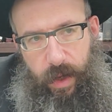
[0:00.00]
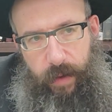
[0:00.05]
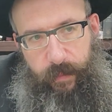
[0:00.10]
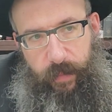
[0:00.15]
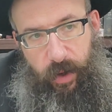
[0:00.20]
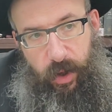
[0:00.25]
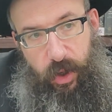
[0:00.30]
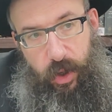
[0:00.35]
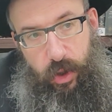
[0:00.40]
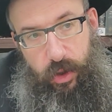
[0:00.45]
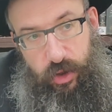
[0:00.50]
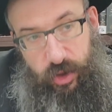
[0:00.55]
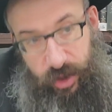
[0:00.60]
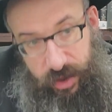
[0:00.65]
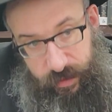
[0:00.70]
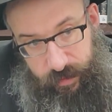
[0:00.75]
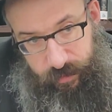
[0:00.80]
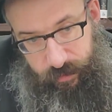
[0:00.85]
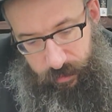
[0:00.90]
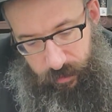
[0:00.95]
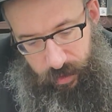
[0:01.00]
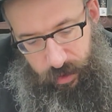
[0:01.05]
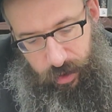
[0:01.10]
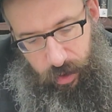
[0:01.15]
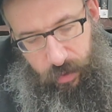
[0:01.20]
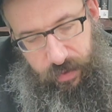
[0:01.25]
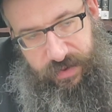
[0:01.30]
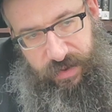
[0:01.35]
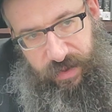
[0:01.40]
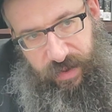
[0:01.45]
But just
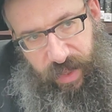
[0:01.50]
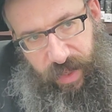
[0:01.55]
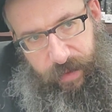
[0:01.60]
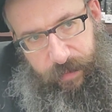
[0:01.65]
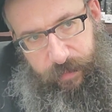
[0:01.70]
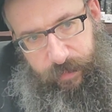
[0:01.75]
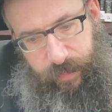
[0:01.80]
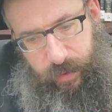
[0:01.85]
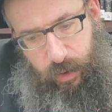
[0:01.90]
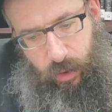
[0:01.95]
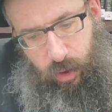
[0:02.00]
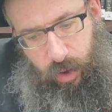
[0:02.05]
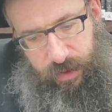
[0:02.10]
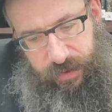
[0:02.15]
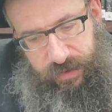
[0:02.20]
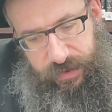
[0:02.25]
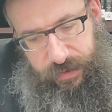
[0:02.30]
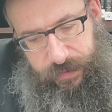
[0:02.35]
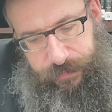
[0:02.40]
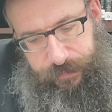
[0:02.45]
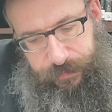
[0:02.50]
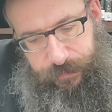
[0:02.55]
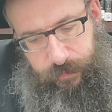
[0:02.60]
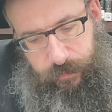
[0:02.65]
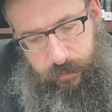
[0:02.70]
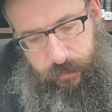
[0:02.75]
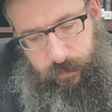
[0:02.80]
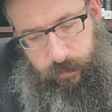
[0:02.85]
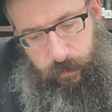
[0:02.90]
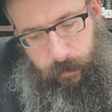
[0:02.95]
close to that, because
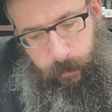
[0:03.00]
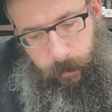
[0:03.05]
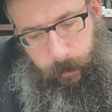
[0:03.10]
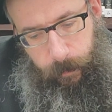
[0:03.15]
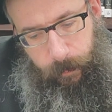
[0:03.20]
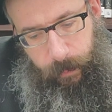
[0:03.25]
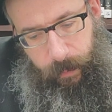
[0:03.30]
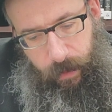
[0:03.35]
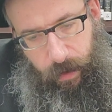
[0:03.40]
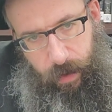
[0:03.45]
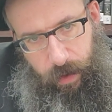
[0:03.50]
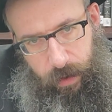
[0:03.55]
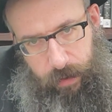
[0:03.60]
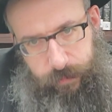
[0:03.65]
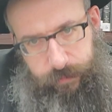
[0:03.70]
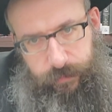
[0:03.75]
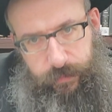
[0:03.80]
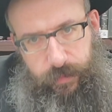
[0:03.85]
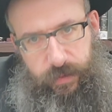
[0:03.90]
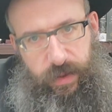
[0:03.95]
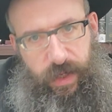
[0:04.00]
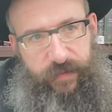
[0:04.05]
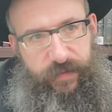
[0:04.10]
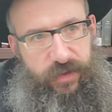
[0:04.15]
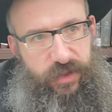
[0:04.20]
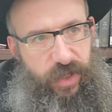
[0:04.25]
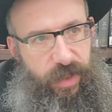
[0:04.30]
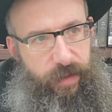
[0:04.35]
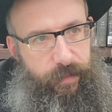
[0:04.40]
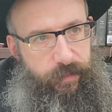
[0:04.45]
you have
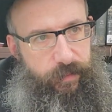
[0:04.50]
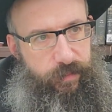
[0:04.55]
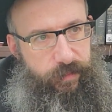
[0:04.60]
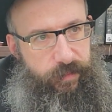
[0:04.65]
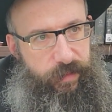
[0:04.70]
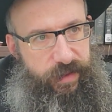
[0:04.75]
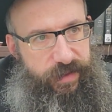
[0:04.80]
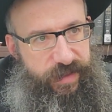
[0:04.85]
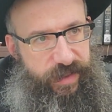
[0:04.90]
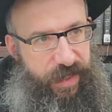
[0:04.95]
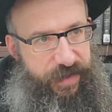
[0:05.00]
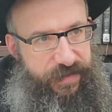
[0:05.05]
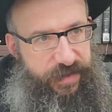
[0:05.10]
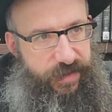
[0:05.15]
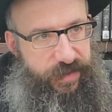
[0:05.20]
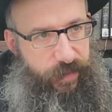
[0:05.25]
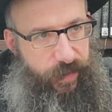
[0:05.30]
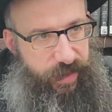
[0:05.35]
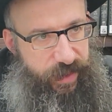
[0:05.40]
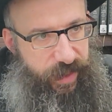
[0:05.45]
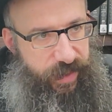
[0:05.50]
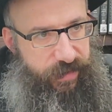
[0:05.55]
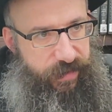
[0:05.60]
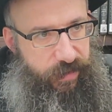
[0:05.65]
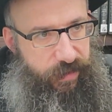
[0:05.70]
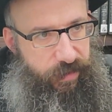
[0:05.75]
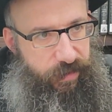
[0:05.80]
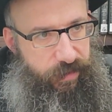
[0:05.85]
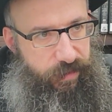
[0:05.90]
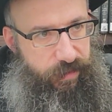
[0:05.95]
Hashem. That's the essence, you want to get
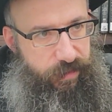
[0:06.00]
there.